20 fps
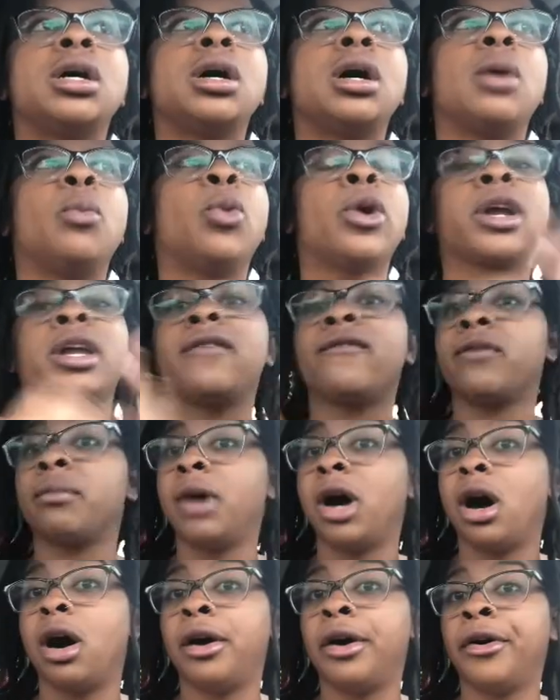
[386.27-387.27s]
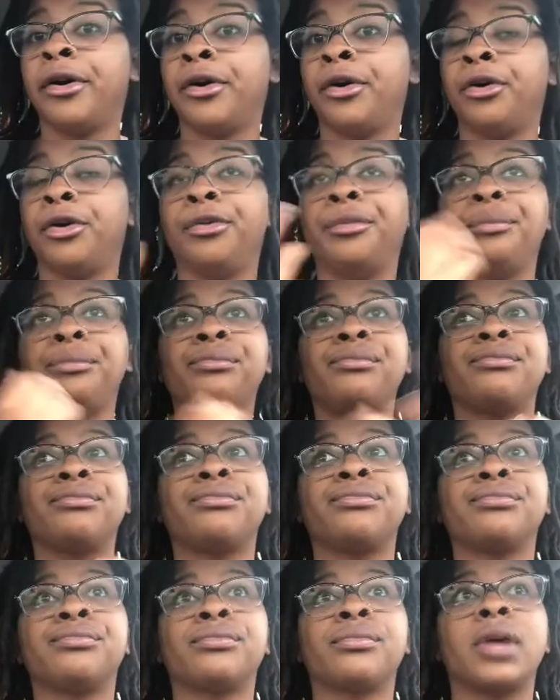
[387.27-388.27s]
Working from home,
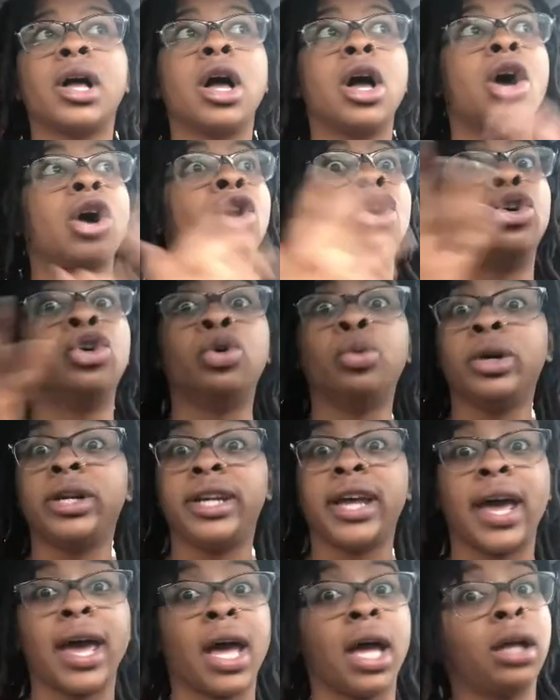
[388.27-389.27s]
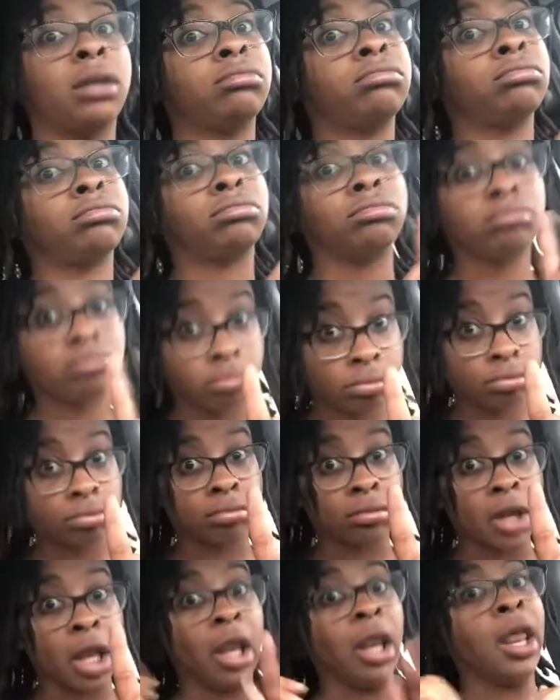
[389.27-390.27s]
cool with that.
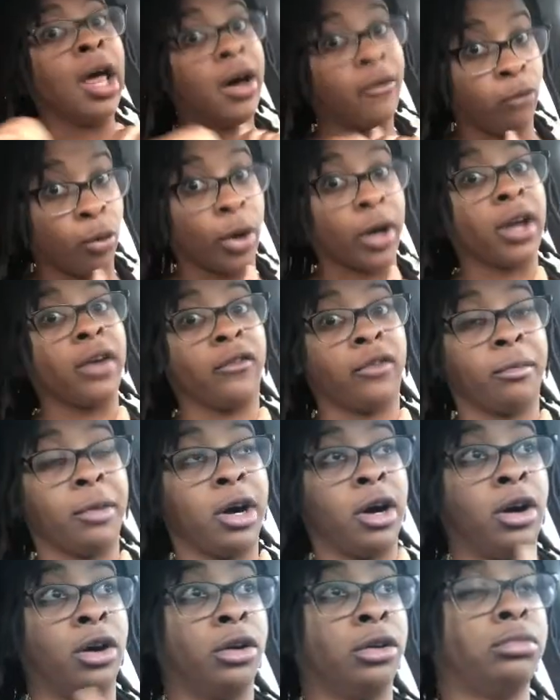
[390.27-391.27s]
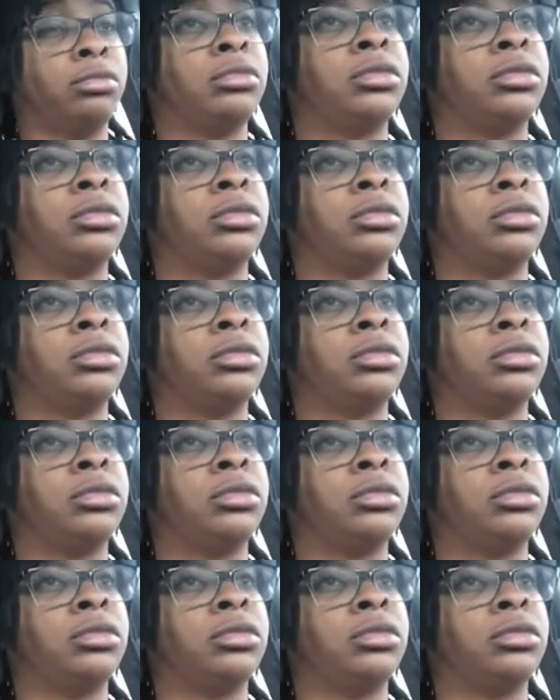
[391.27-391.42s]
Love working from home.